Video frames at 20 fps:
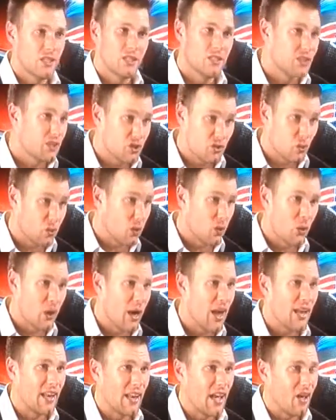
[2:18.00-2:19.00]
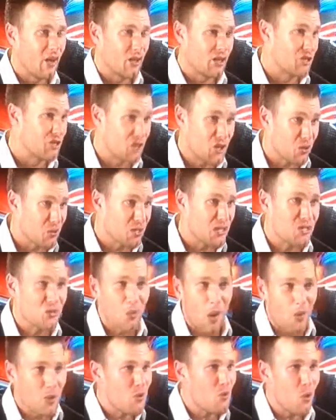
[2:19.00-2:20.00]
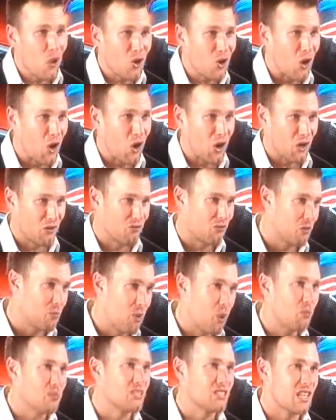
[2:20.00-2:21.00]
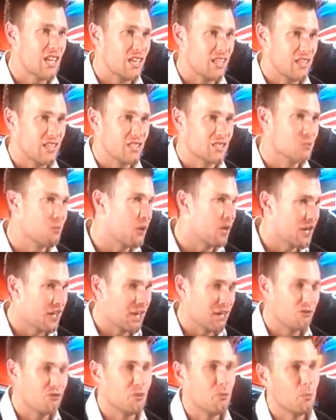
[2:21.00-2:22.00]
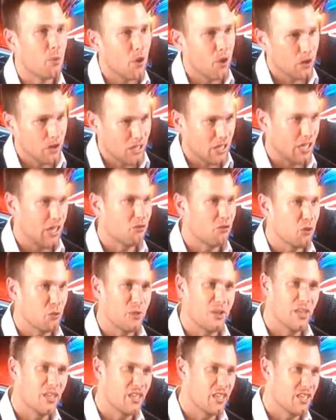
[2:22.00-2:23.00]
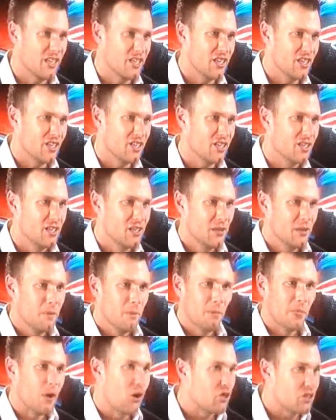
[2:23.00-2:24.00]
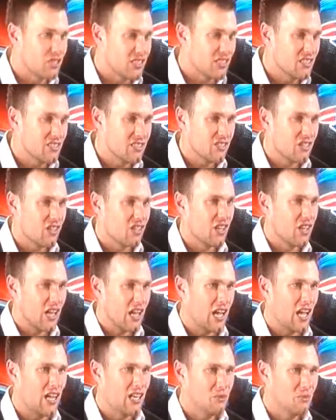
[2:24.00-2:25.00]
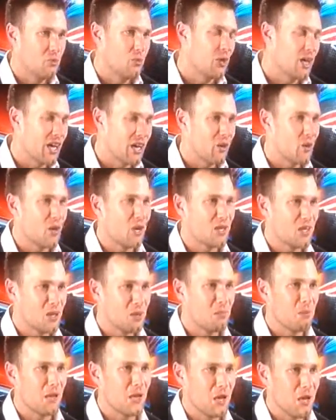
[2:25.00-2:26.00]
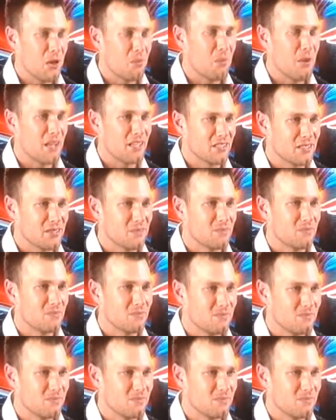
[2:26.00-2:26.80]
This is where we're at now. This is the reason why we work hard for moments like this. Monday Night Football, the 11th week of the year. Our season's on the line, and we got to go out there and play our best.